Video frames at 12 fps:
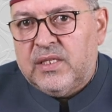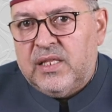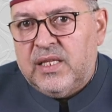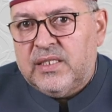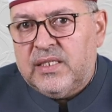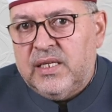
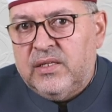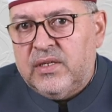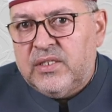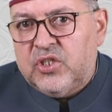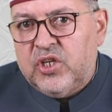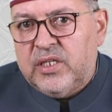This
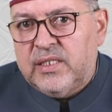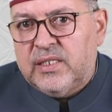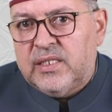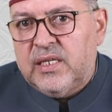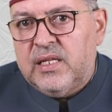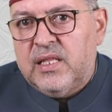
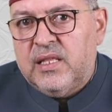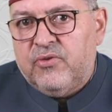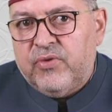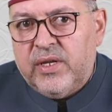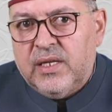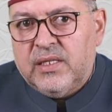enriches the
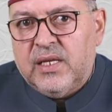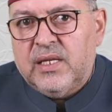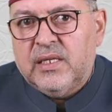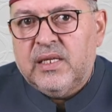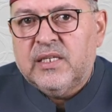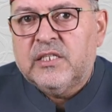
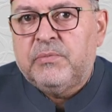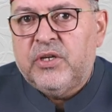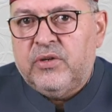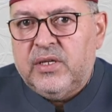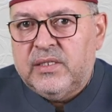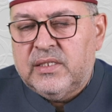reading
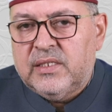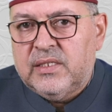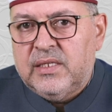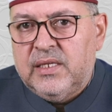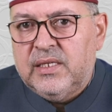experience.